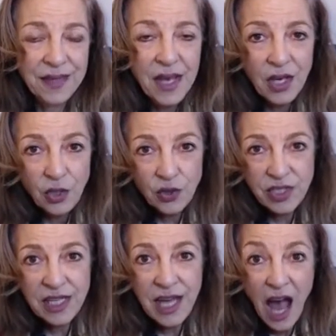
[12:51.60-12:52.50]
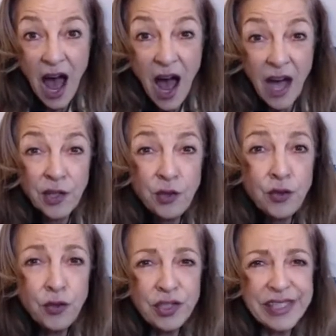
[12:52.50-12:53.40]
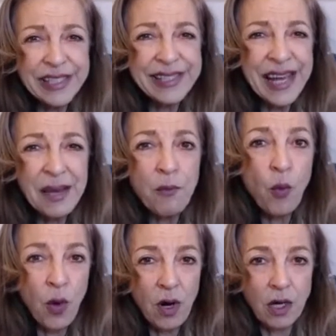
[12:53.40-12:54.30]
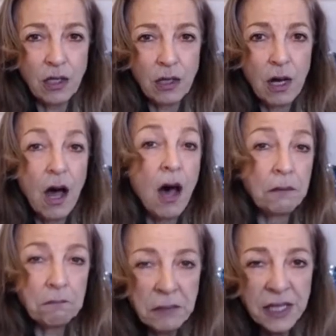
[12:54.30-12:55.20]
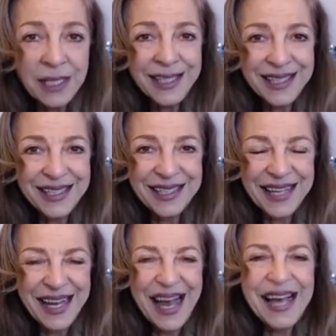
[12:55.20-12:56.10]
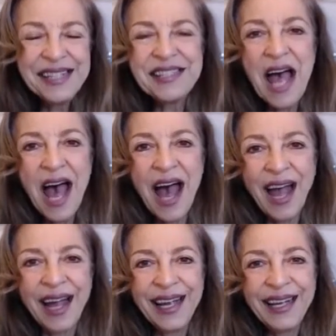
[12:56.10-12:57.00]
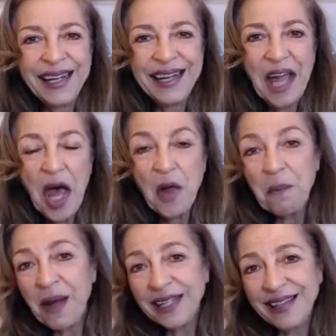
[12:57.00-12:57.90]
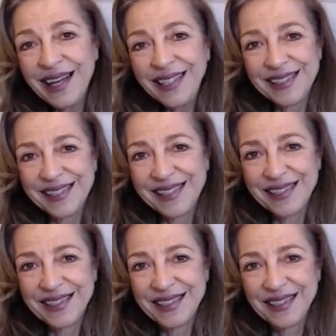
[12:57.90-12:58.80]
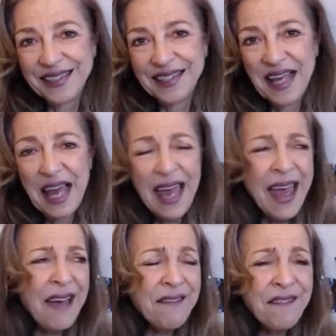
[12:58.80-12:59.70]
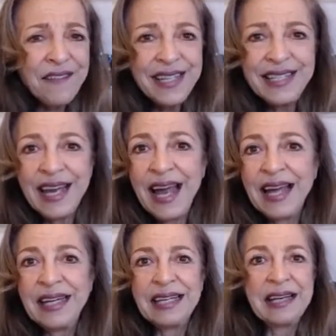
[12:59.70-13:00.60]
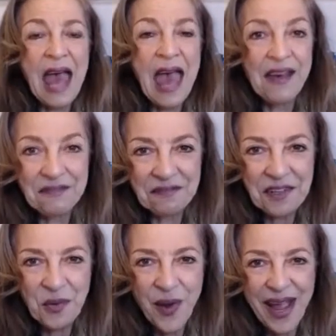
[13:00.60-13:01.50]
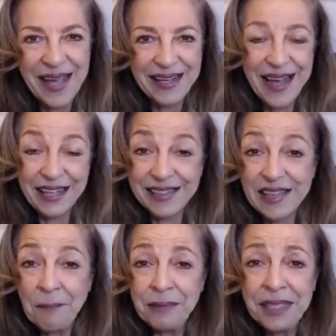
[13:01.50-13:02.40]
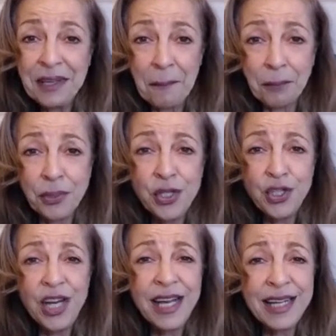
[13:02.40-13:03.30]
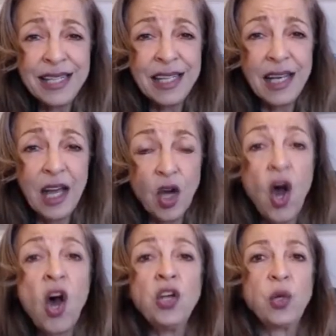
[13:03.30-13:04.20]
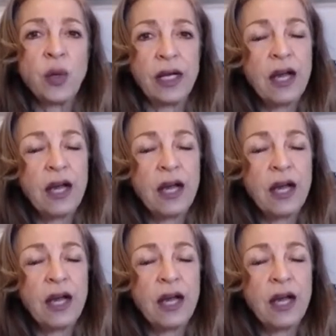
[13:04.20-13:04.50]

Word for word: You see, I do the same work on me as I help my clients every day in every way, accepting, appreciating, and honoring